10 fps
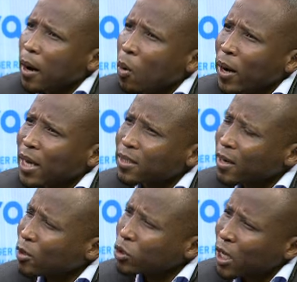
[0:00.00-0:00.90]
I
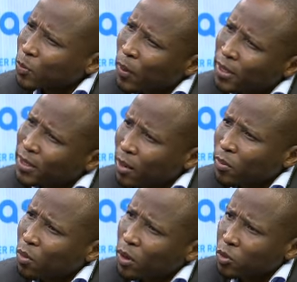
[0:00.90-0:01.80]
started to suspect
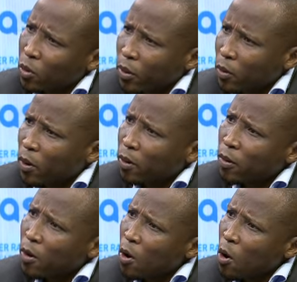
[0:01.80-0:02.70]
something was going on
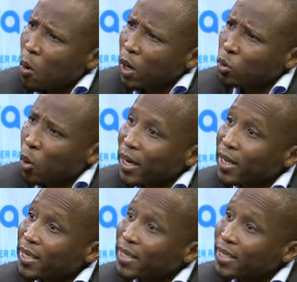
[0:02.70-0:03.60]
was when
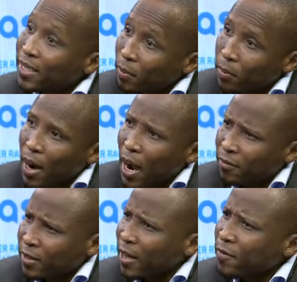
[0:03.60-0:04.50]
in December,
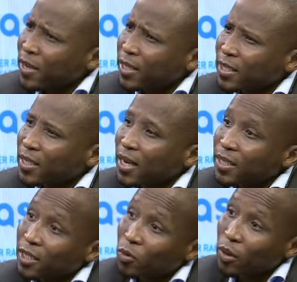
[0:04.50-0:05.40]
after having a
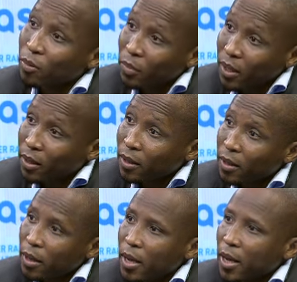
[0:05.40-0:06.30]
discussion with me,
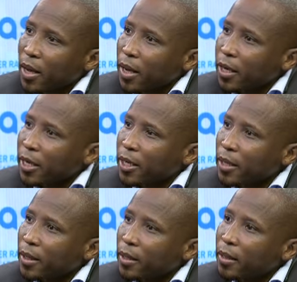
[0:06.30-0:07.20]

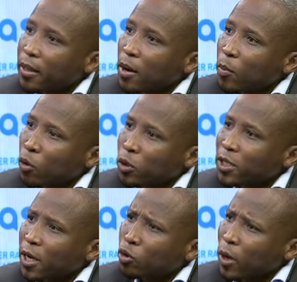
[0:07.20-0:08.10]
he
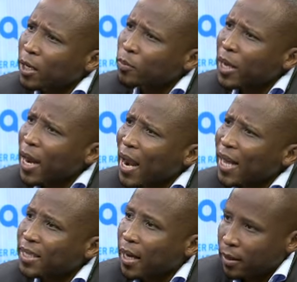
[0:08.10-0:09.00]
proceeded to write me a
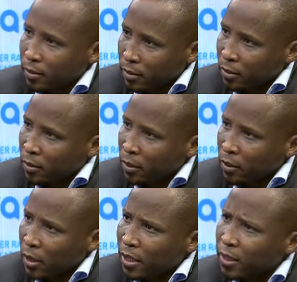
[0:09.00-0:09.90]
letter
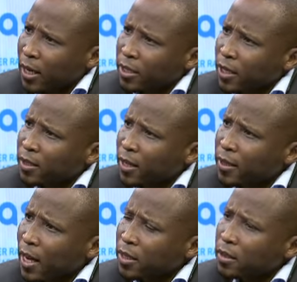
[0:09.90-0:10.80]
that suggested
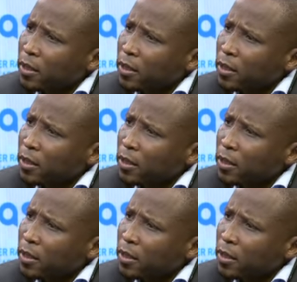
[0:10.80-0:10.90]
that